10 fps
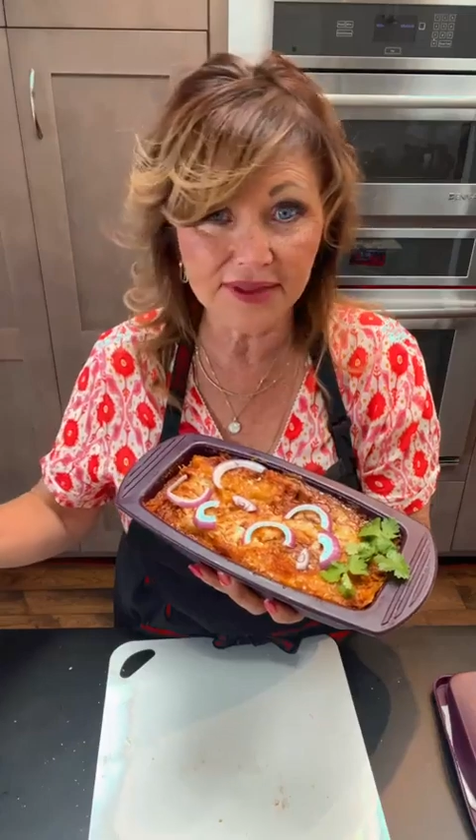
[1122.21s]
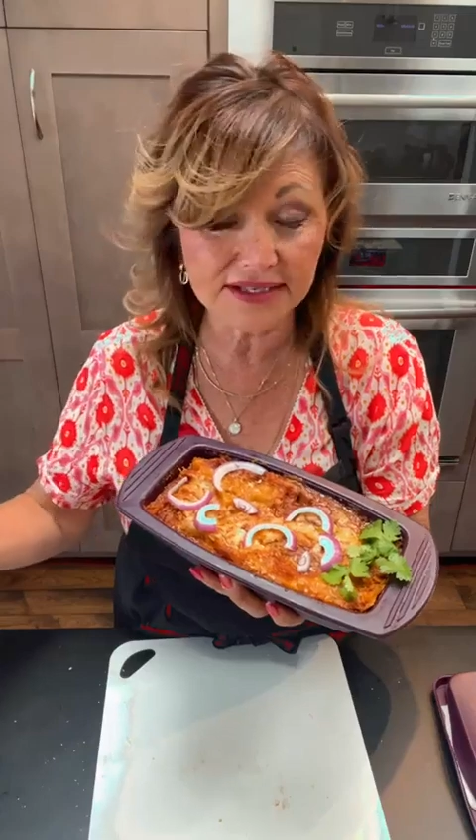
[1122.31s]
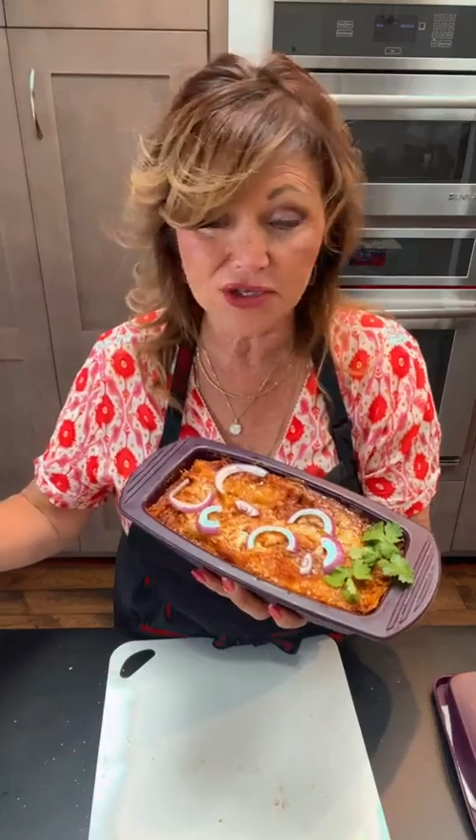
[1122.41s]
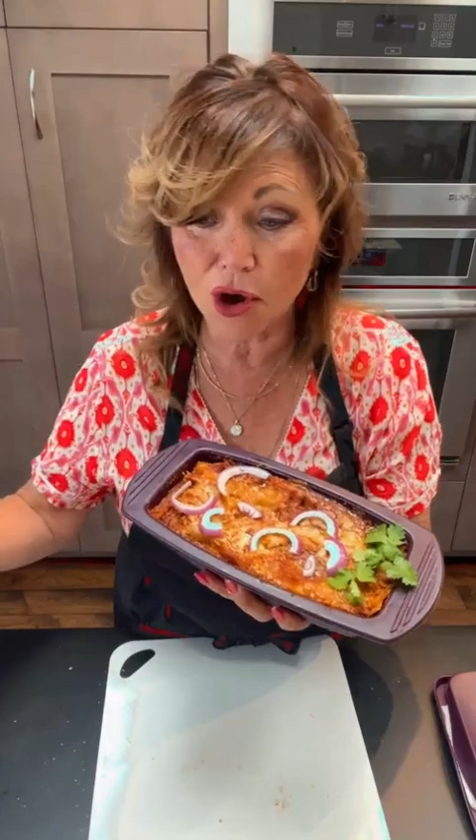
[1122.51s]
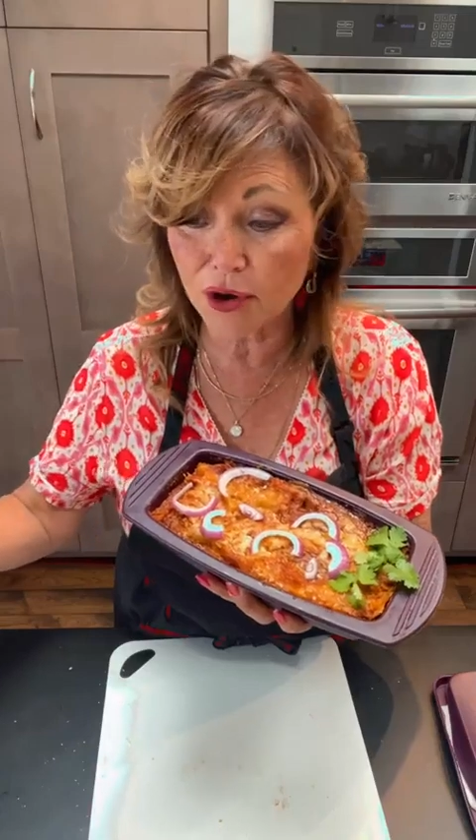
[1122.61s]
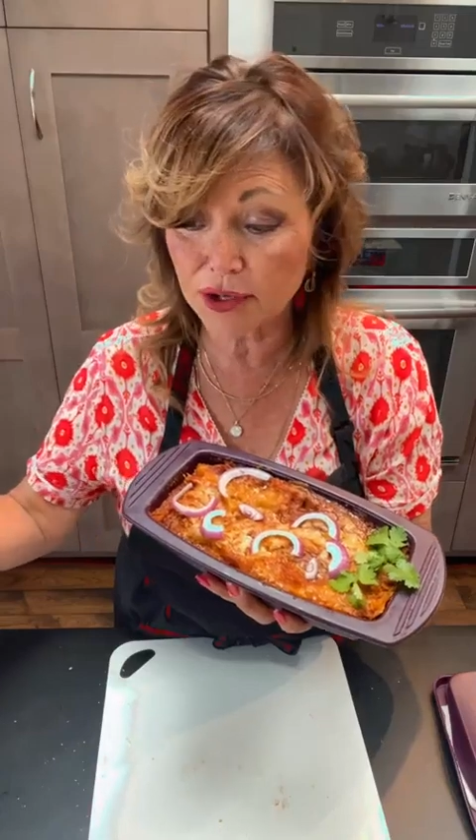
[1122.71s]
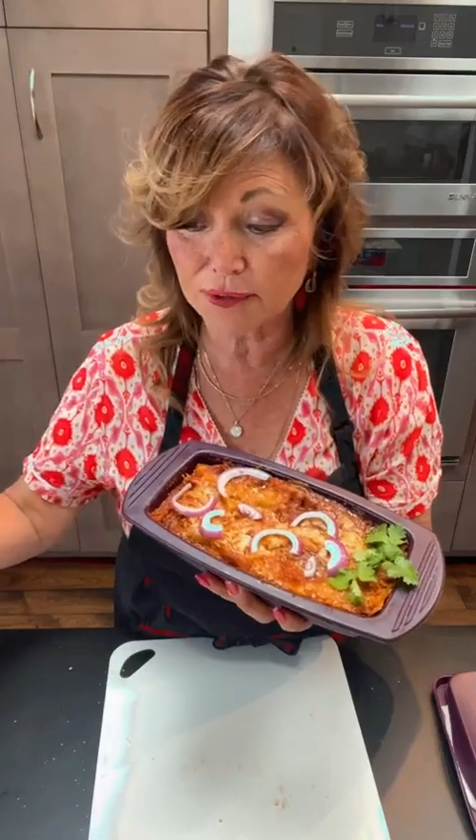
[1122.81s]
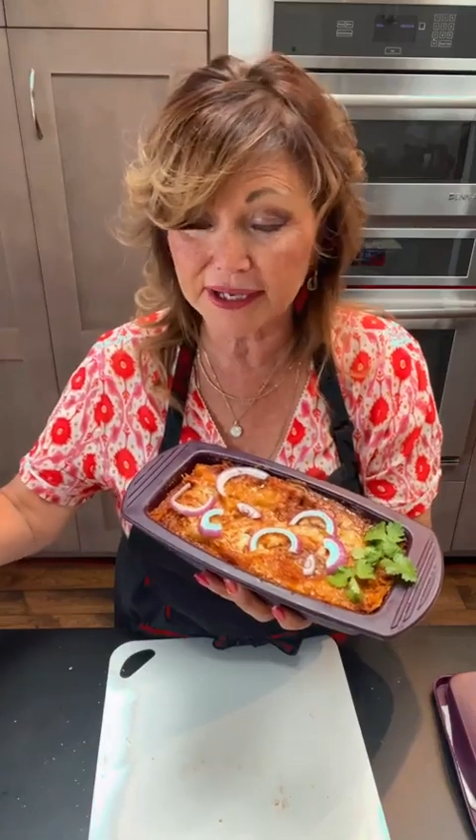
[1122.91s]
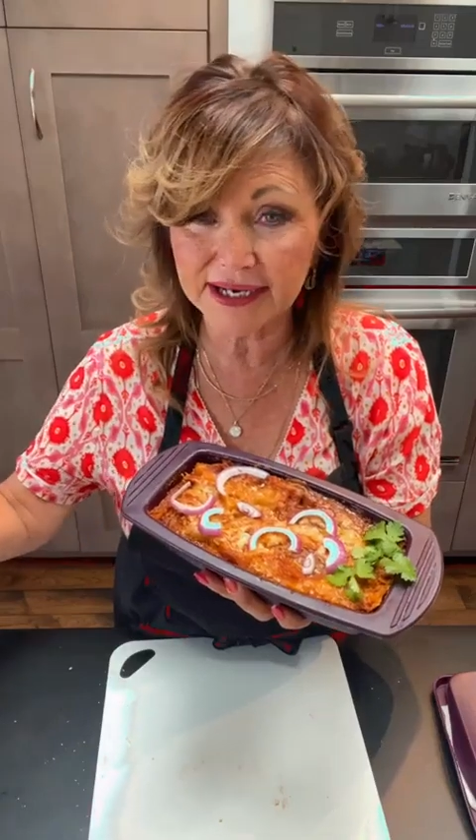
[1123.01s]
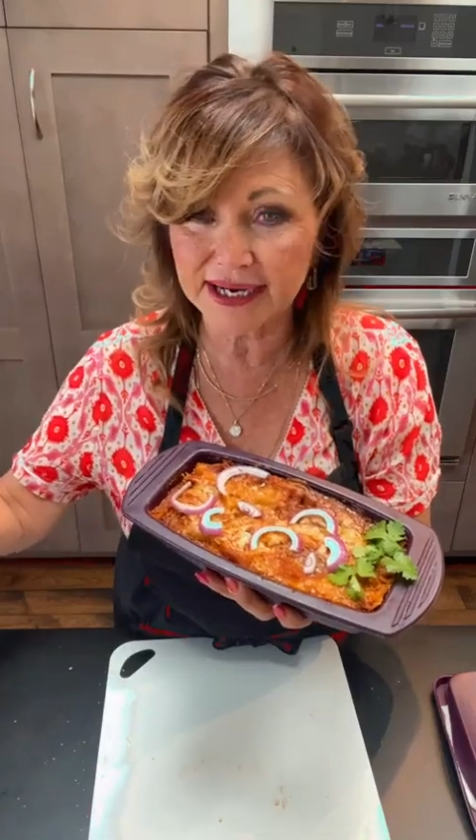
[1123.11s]
That's all
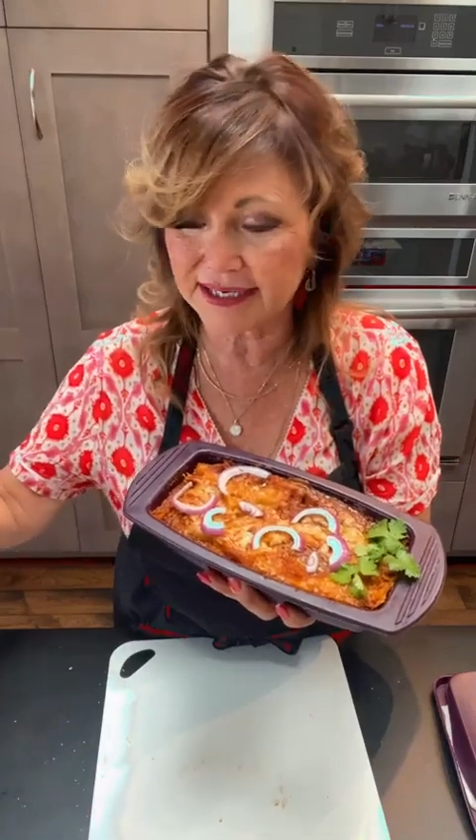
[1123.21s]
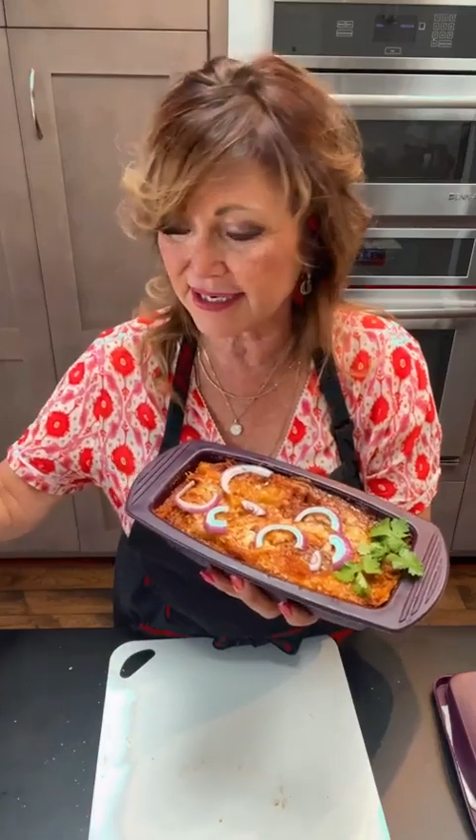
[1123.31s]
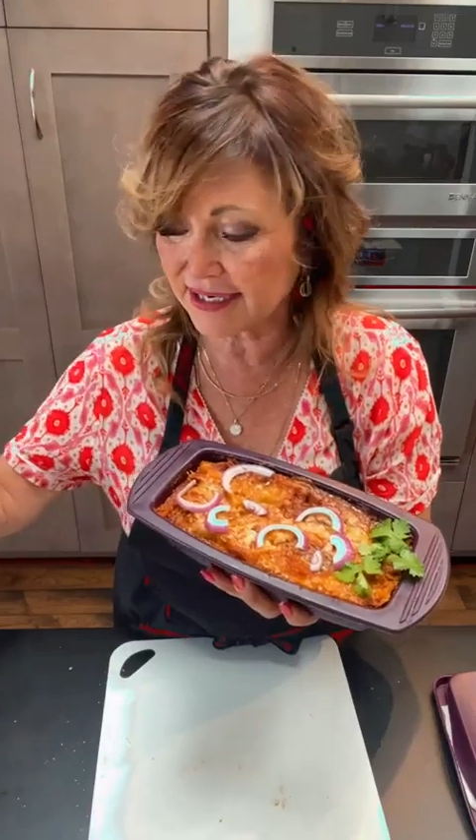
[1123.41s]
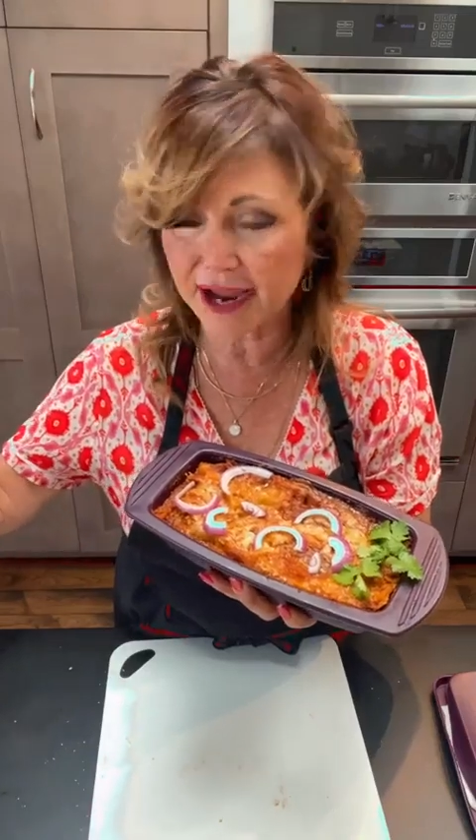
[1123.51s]
you really need.